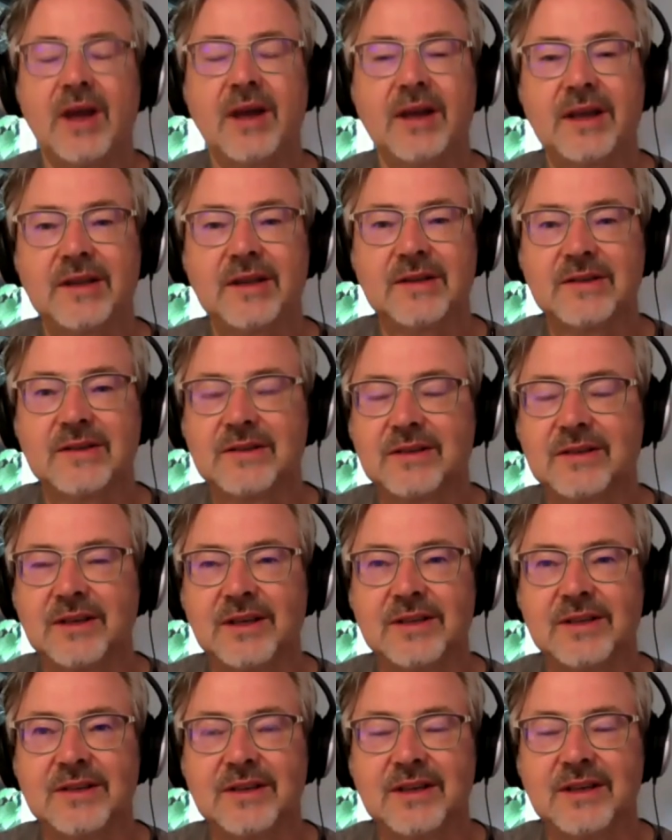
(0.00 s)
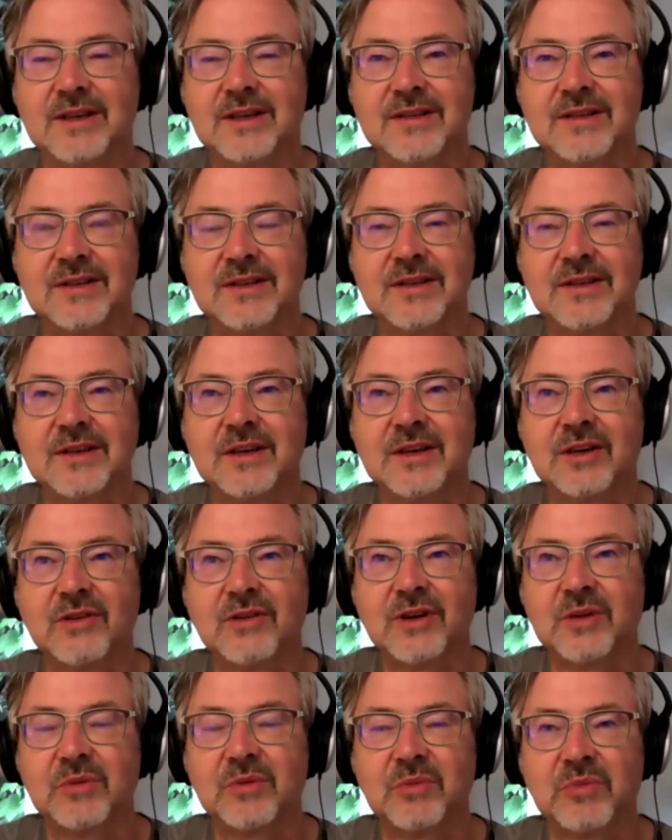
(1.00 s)
it's such an
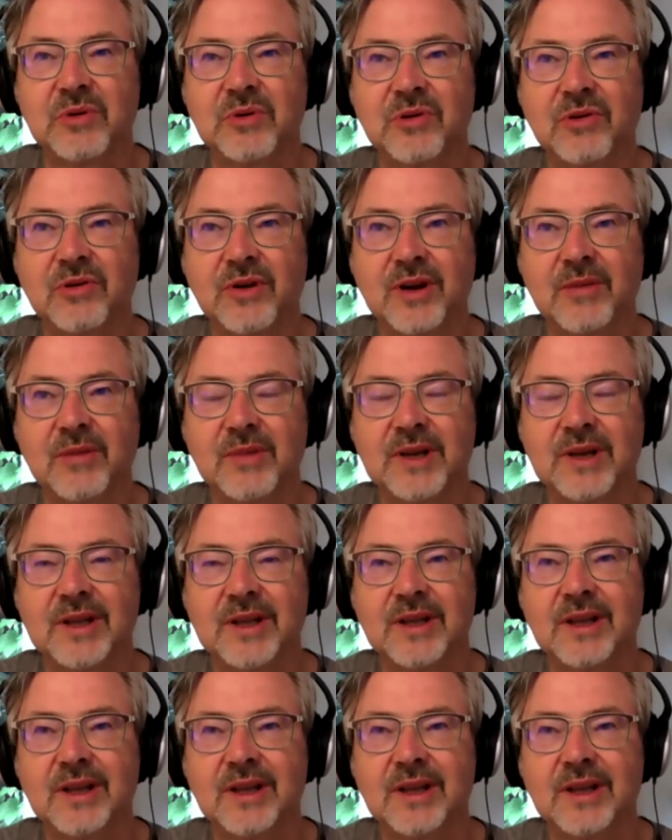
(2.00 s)
incredible program, and